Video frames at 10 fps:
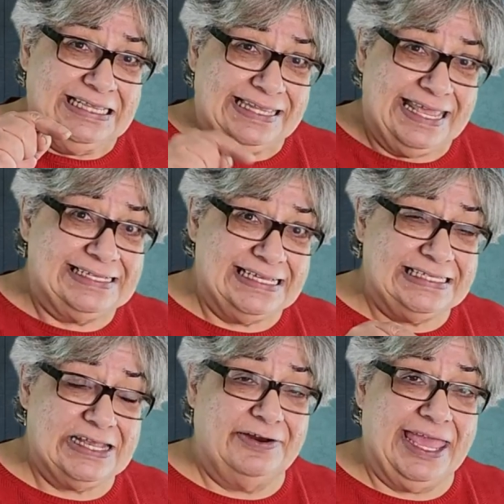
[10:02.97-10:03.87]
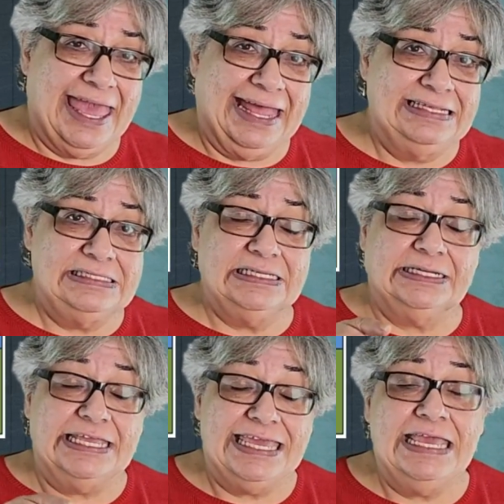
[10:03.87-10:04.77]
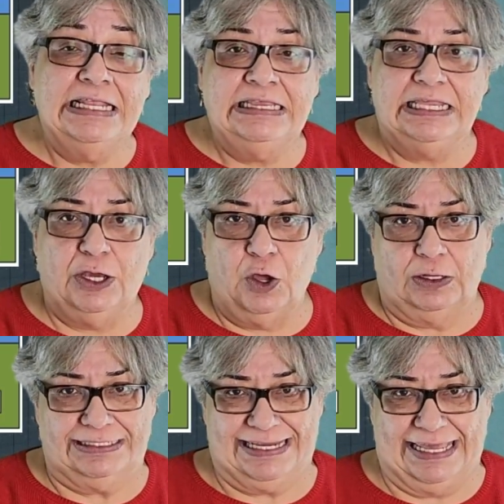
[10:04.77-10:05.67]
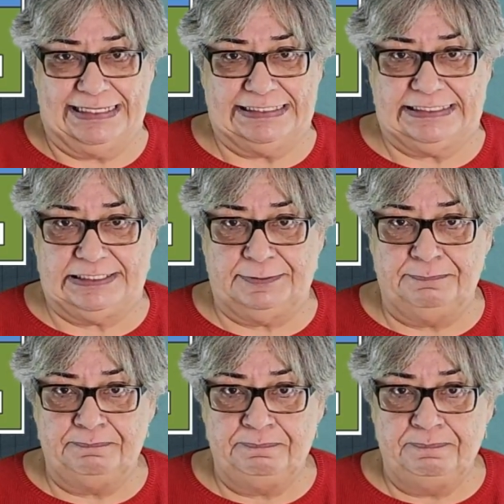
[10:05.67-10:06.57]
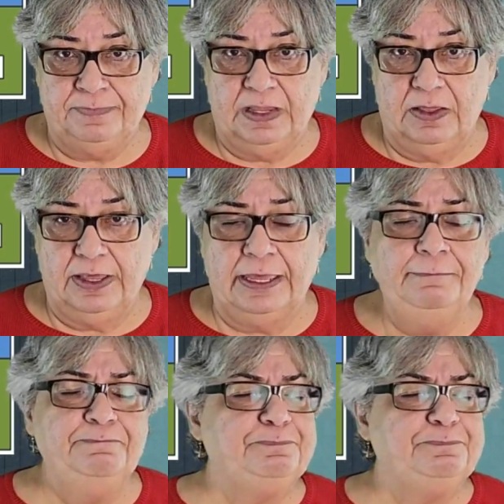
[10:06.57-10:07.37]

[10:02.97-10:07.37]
necessary answer in the context. Okay?